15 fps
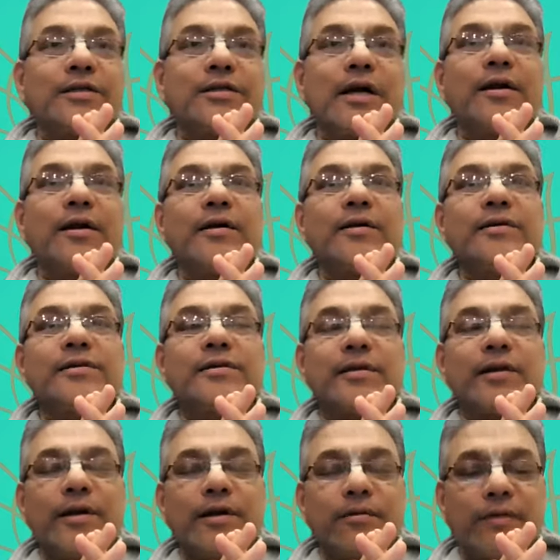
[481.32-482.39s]
Acharyas
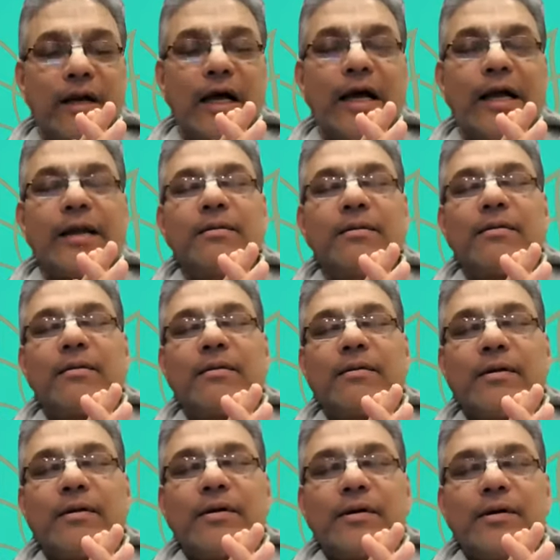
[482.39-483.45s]
in our line,
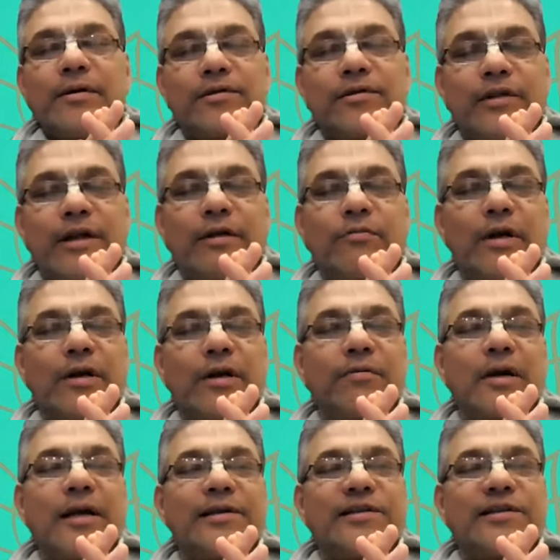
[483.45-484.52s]
so that
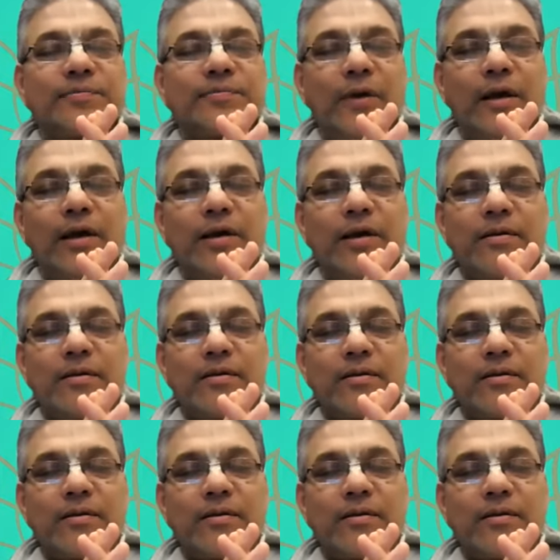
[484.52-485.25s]
whatever I speak,